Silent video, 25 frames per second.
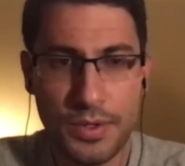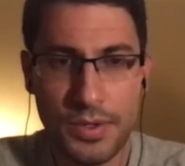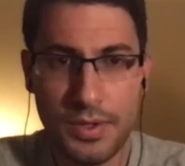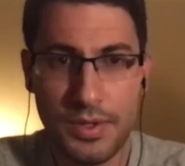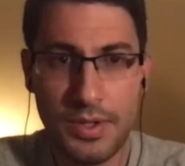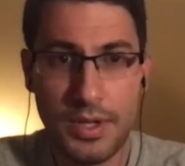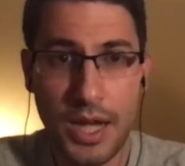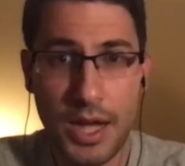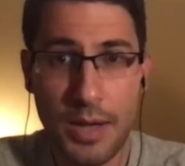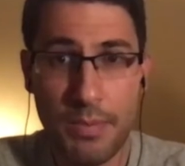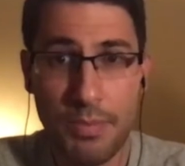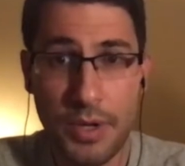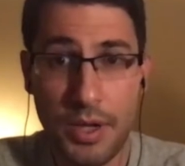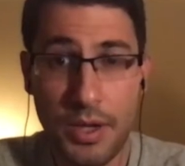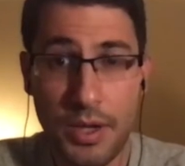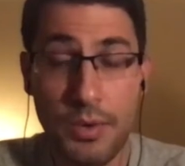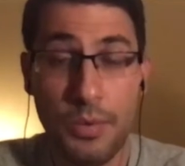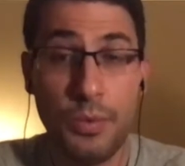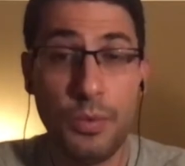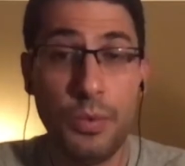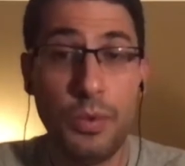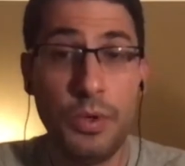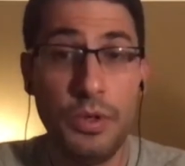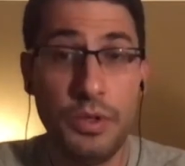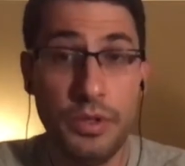and top 10
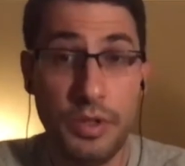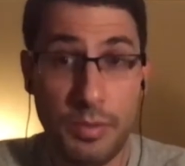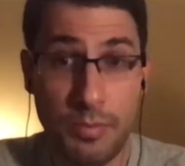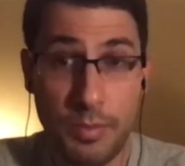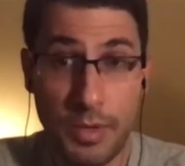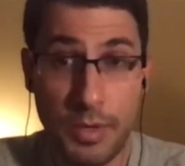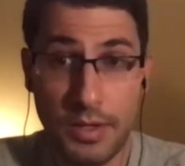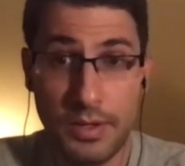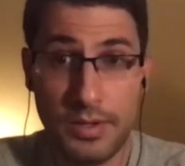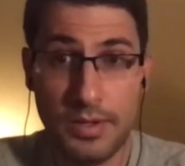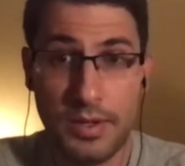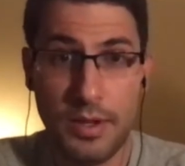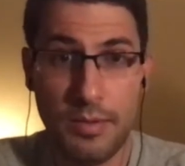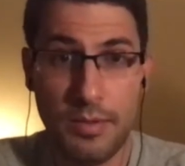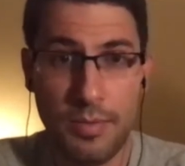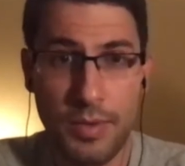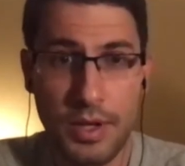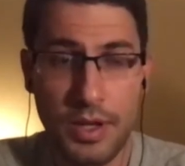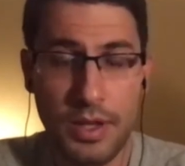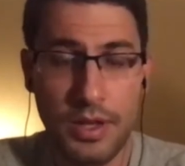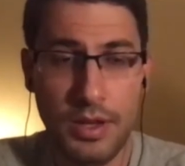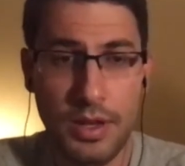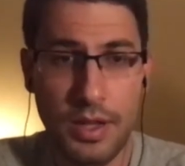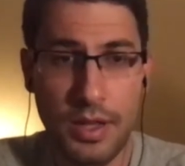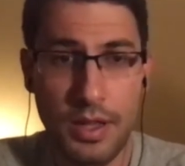really means
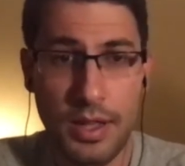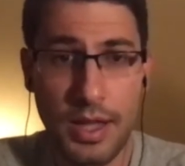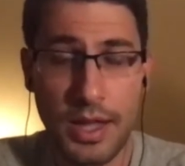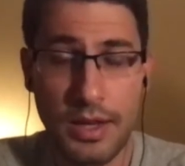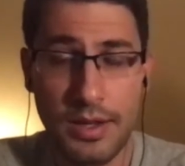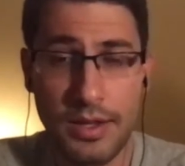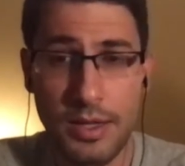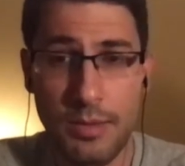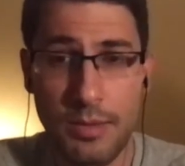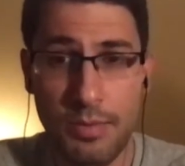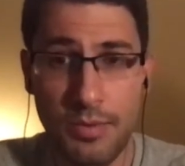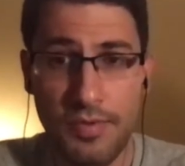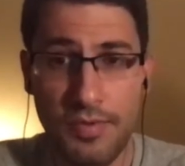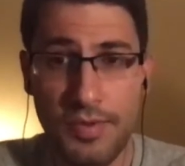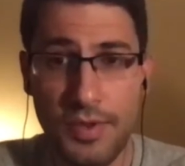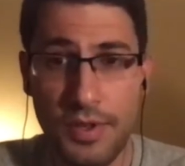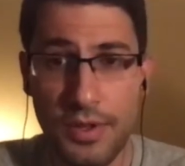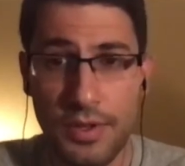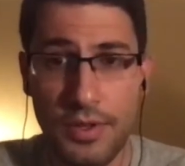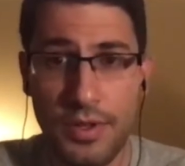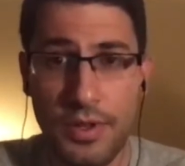something in that deep a field.